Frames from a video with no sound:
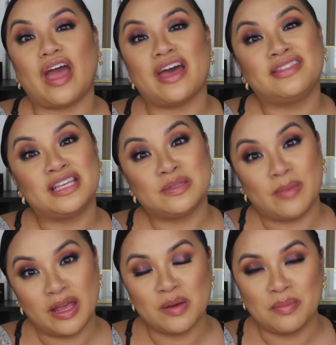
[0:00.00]
had this
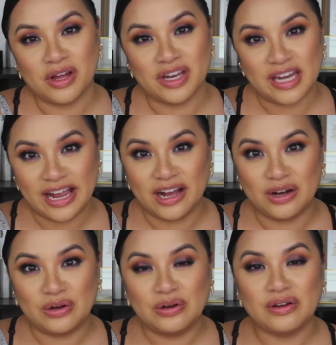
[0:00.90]
makeup on
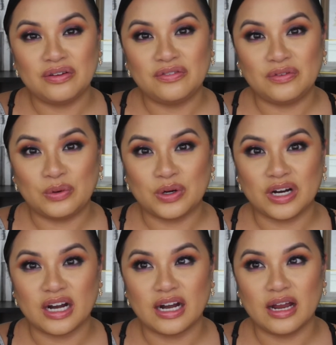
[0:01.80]
now
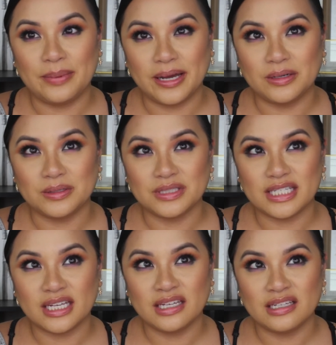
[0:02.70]
for
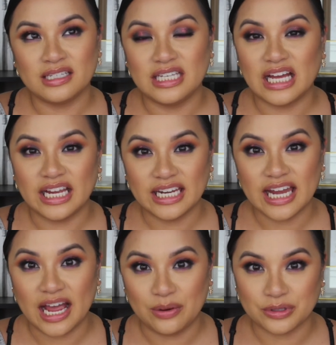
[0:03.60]
about nine
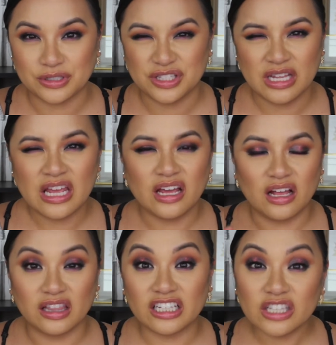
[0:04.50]
hours,
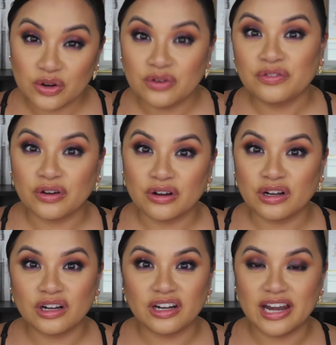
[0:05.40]
a little
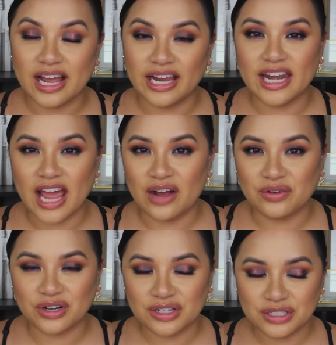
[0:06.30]
over nine
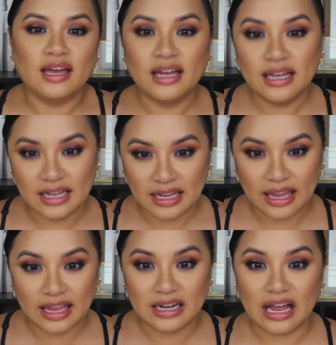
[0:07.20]
hours.
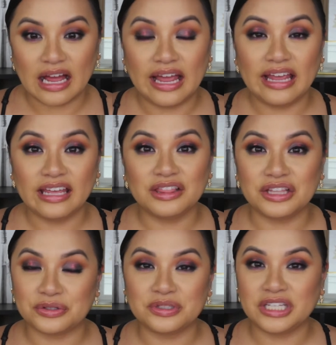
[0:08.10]
And I
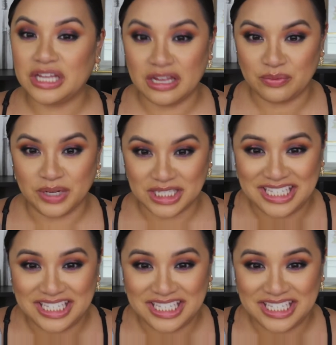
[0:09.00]
literally can't wait to